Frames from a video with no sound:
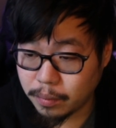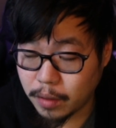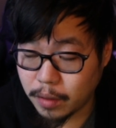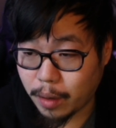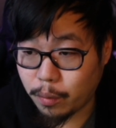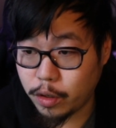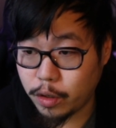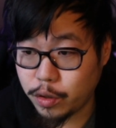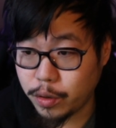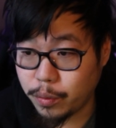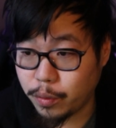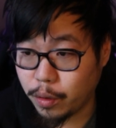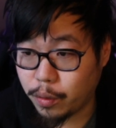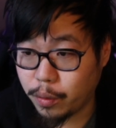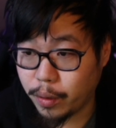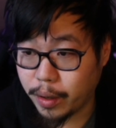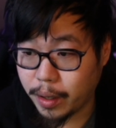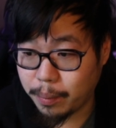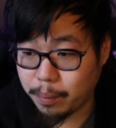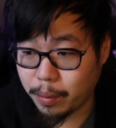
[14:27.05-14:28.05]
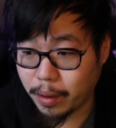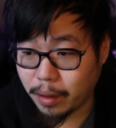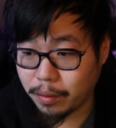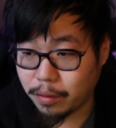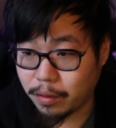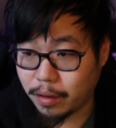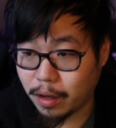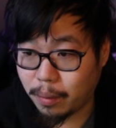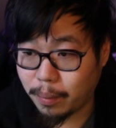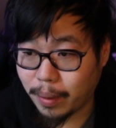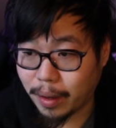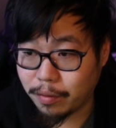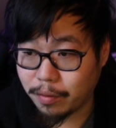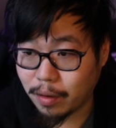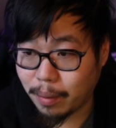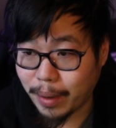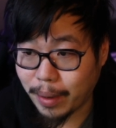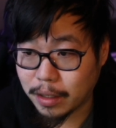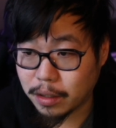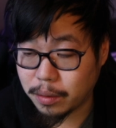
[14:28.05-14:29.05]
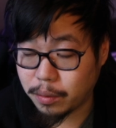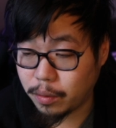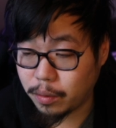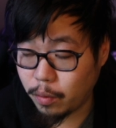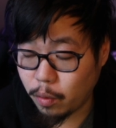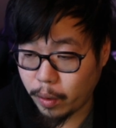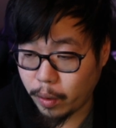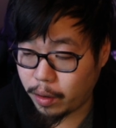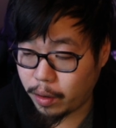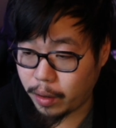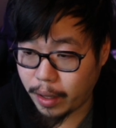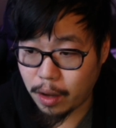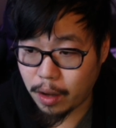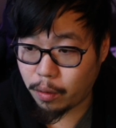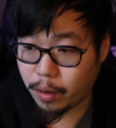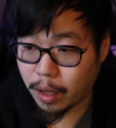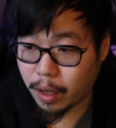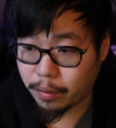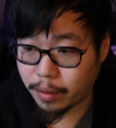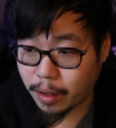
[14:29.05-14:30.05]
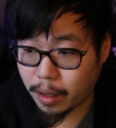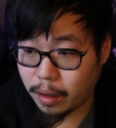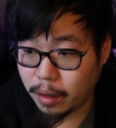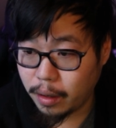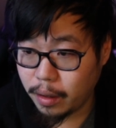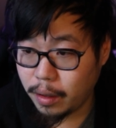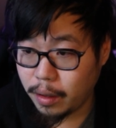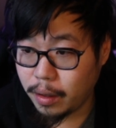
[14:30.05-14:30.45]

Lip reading: retreat real quick, bring out the Delmise. I'm actually a-okay with that.